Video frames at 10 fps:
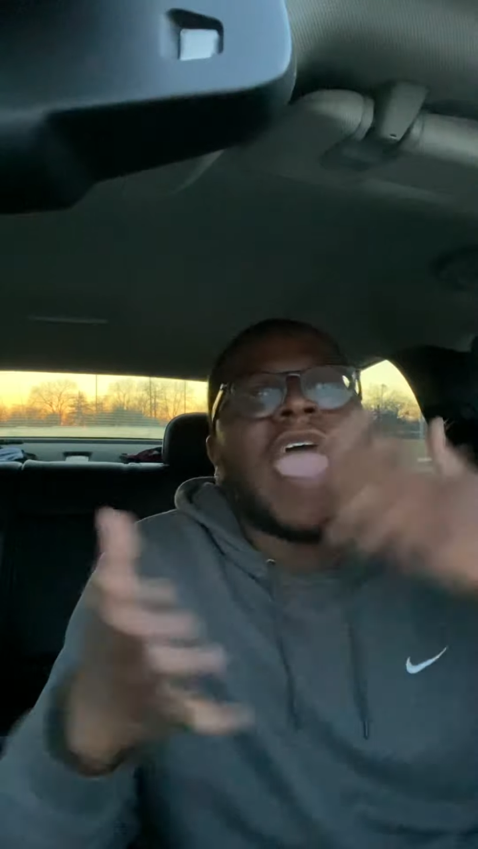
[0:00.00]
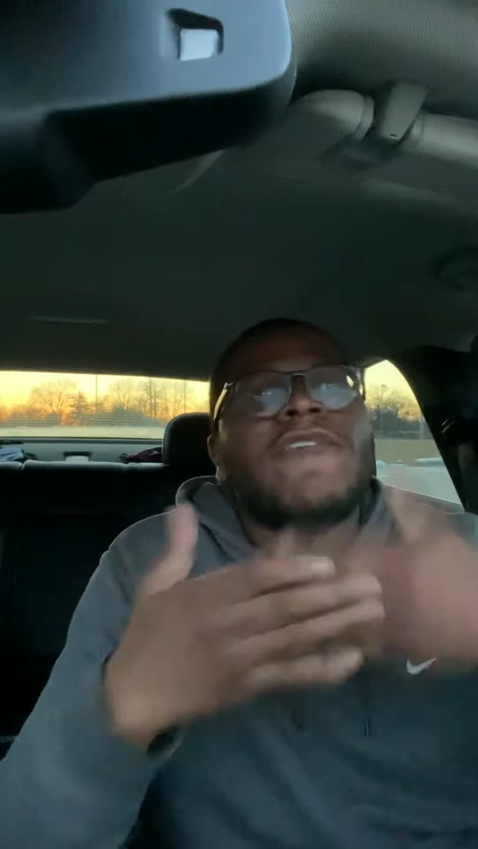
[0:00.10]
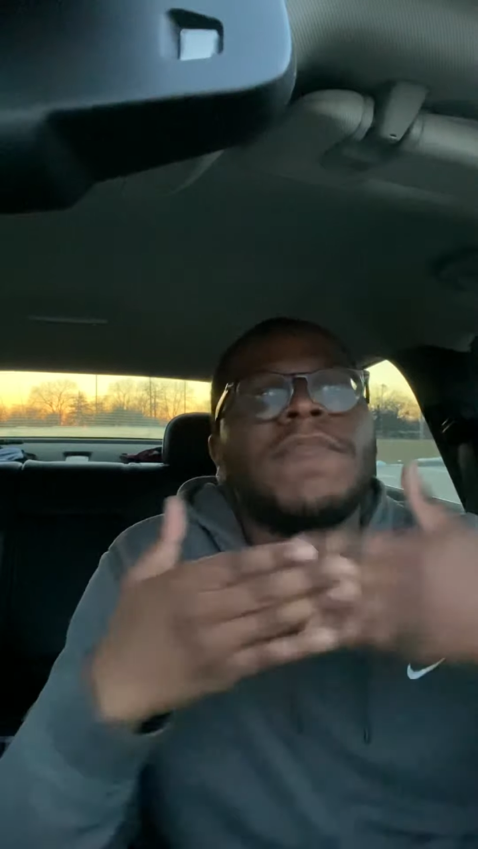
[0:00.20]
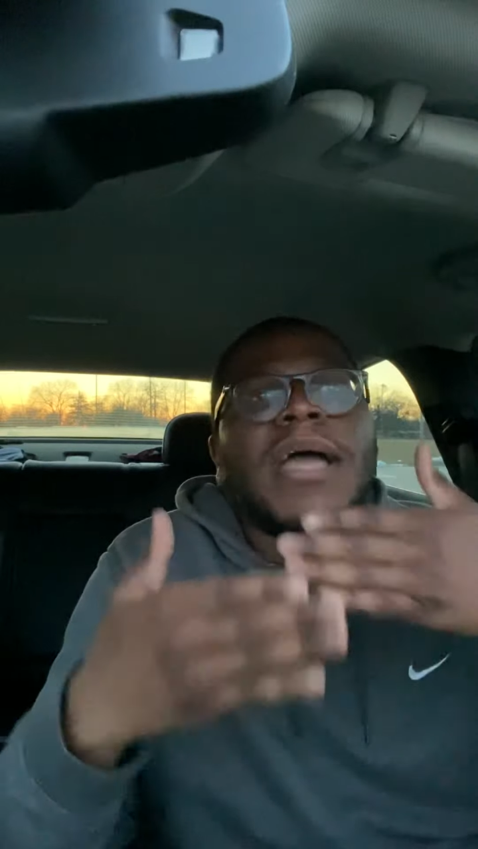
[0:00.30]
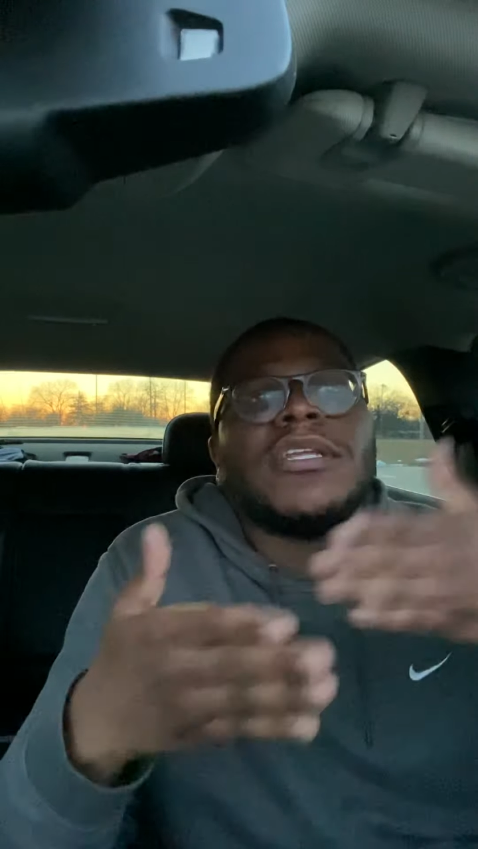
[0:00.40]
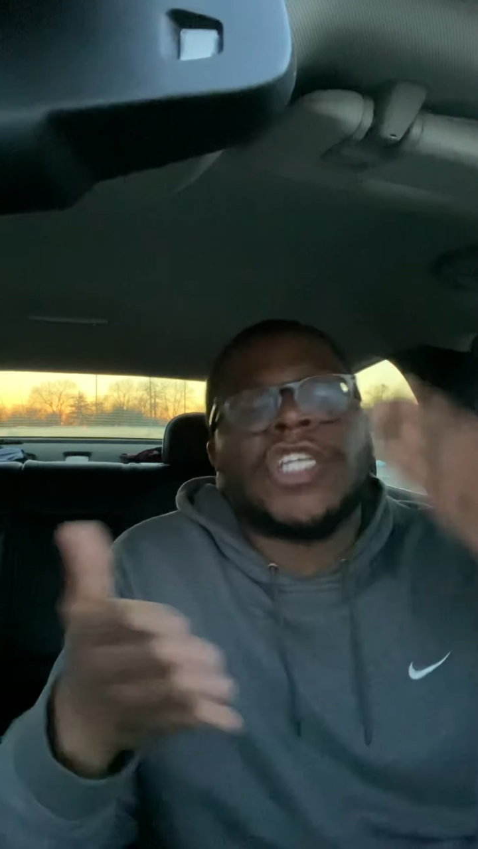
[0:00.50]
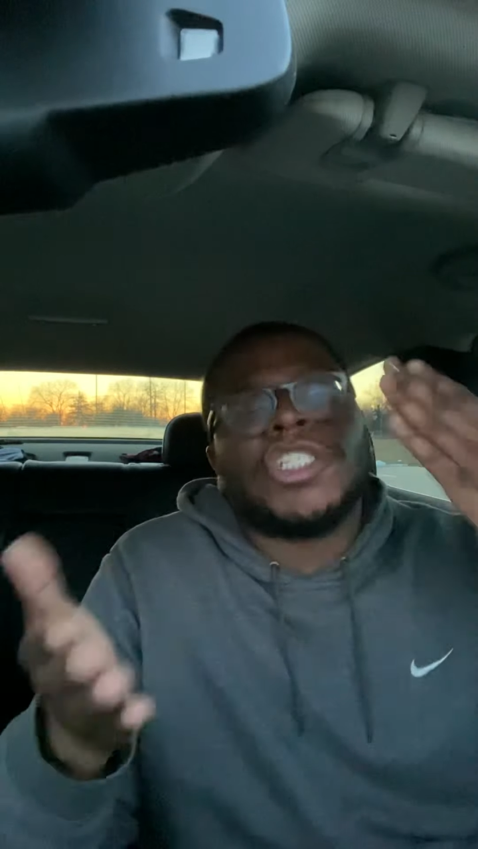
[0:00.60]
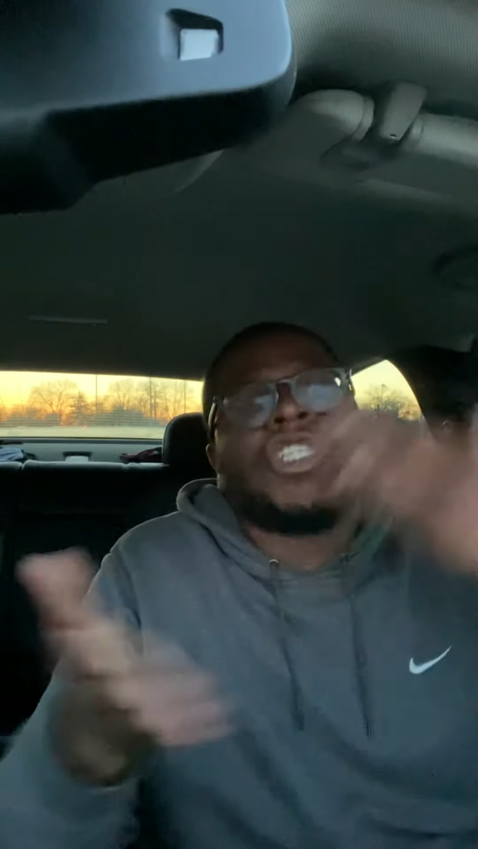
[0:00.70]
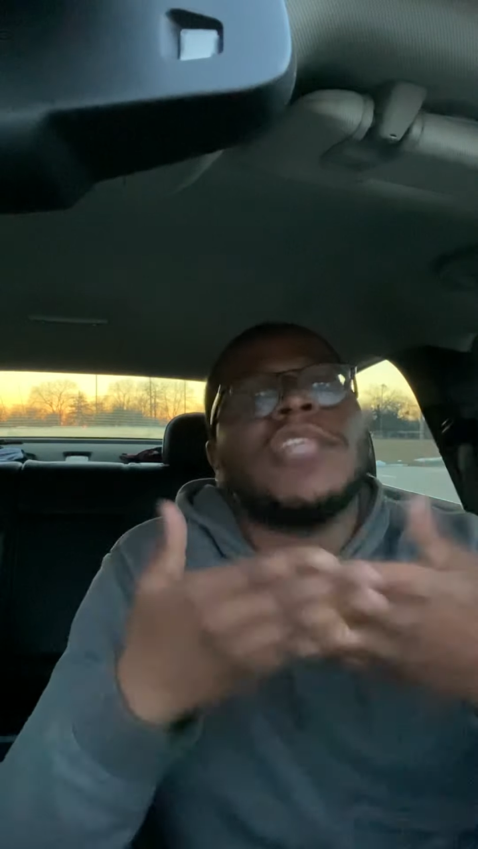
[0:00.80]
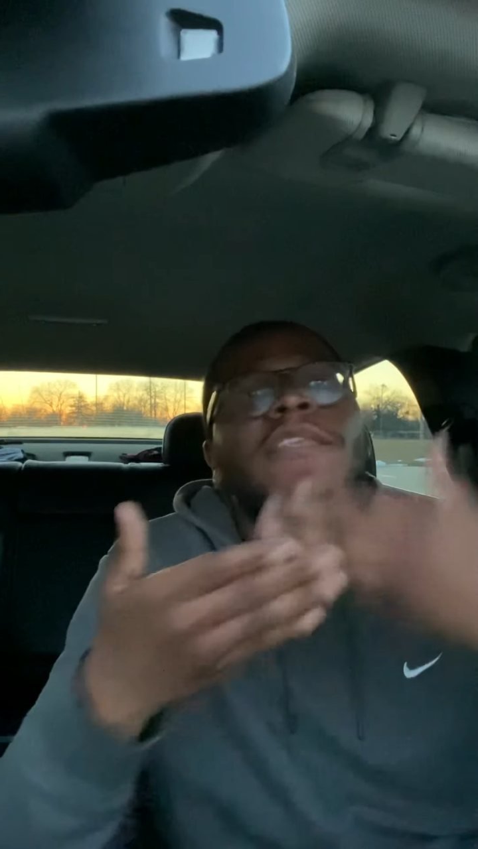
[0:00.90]
everybody to
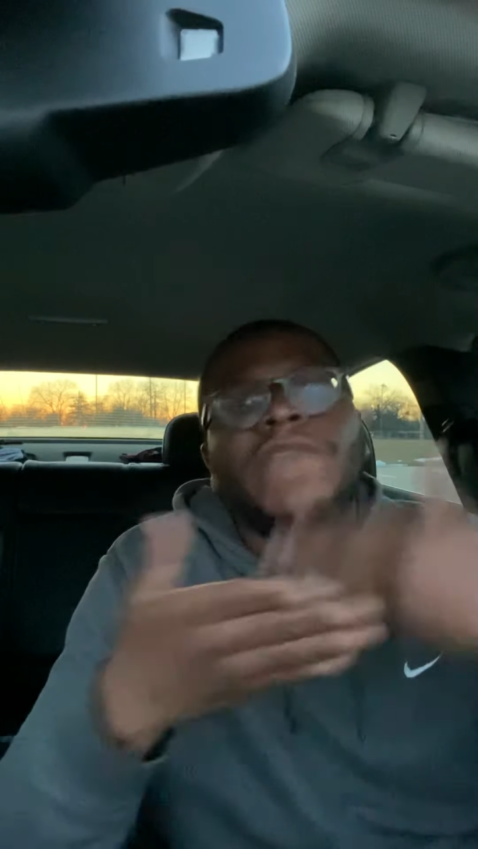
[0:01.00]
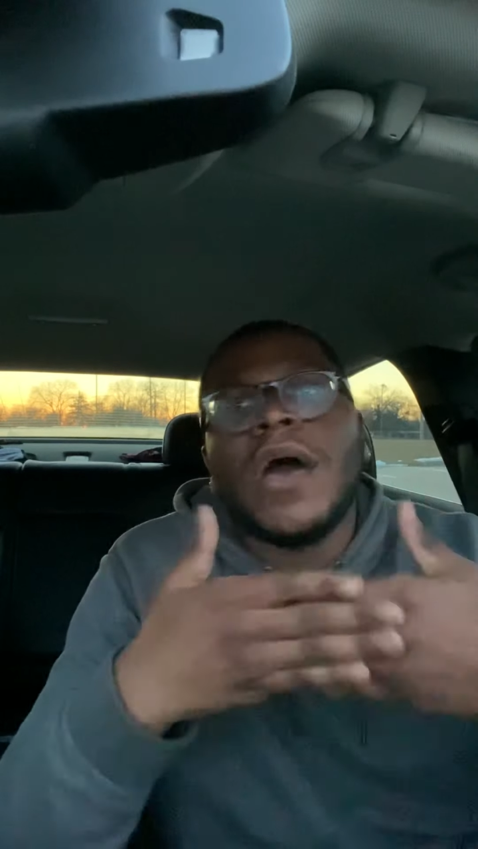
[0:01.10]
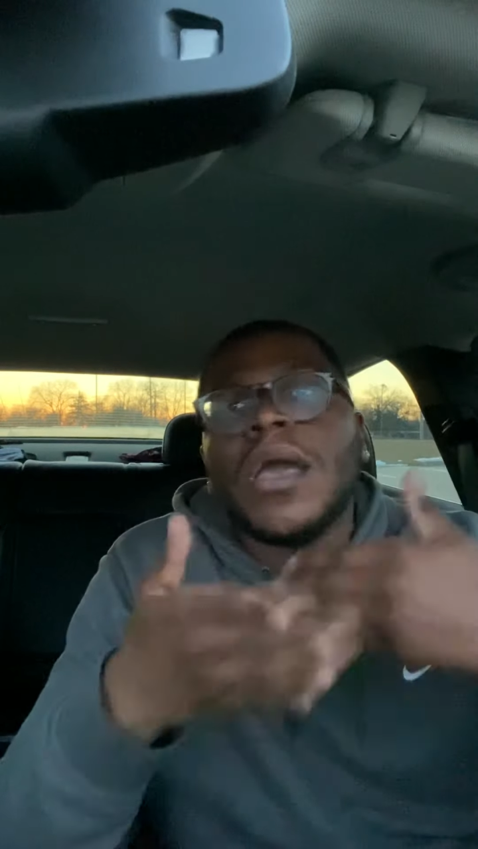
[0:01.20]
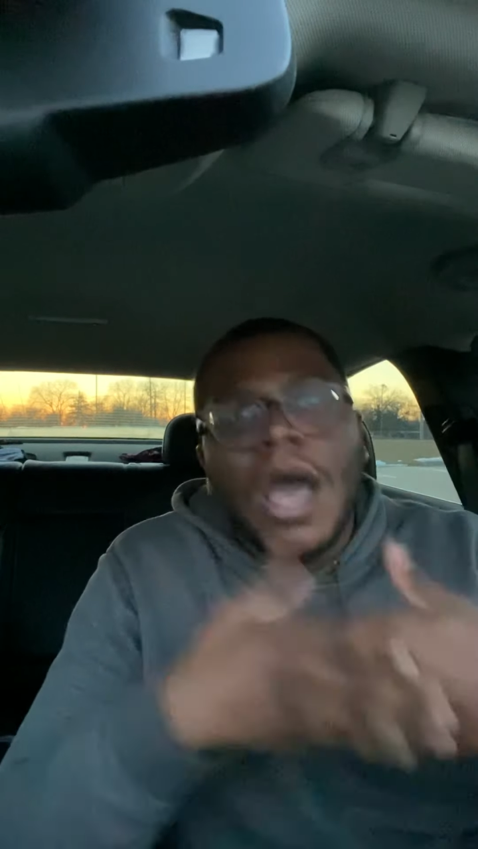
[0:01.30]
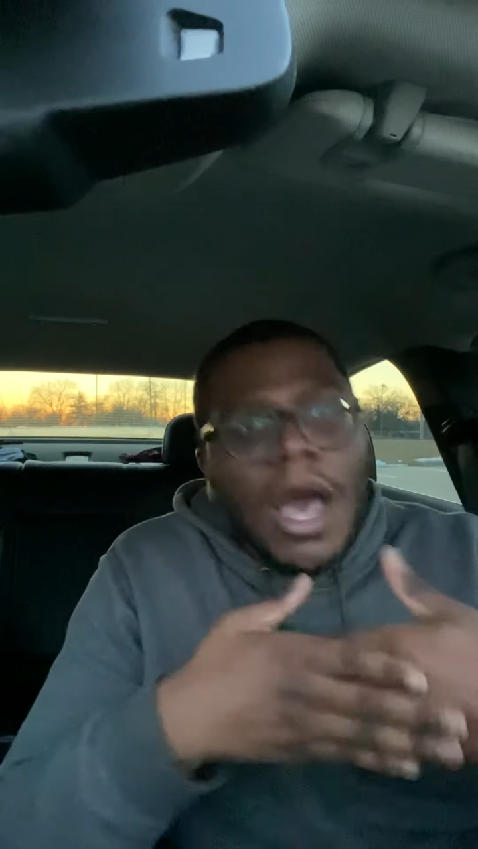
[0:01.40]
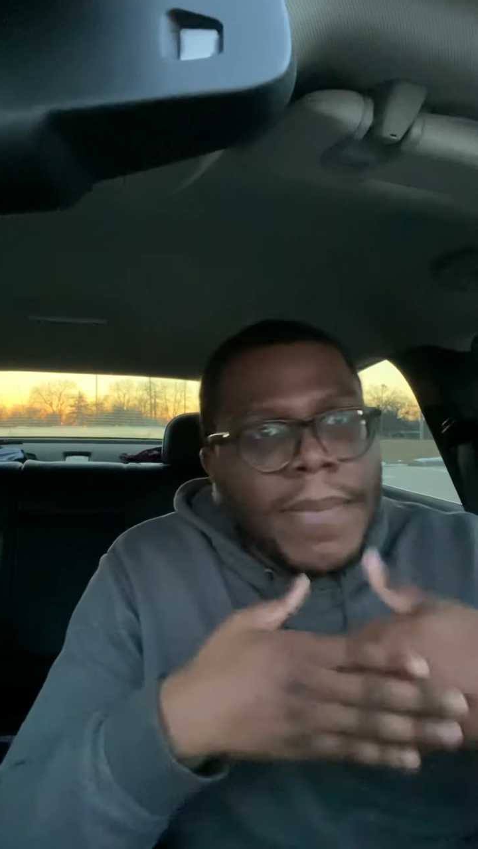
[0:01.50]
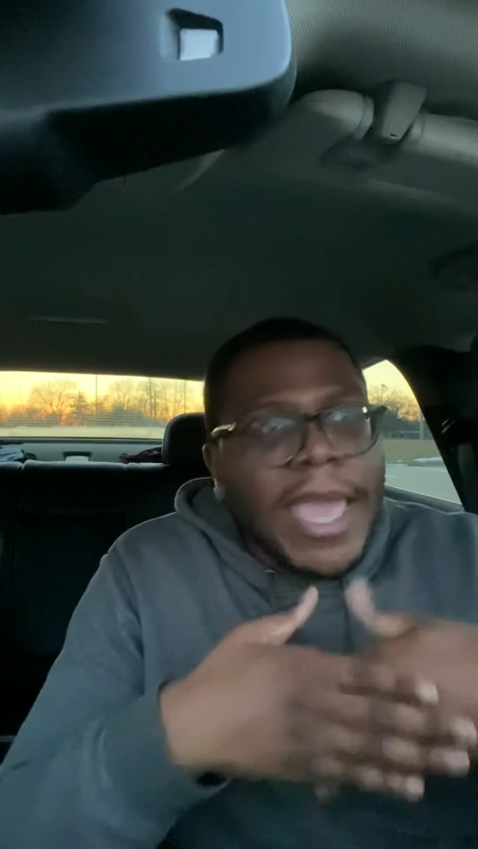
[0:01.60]
just shut the fuck up